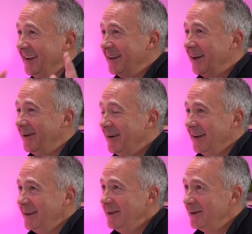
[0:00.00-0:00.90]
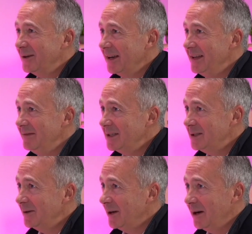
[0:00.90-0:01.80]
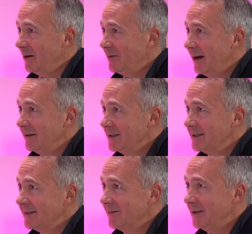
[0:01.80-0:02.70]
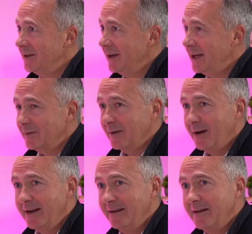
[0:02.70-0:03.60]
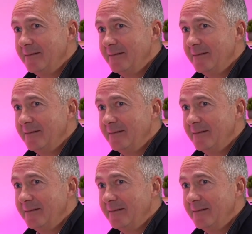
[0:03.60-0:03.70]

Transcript: You can leave in 2.5 hours for your later flight.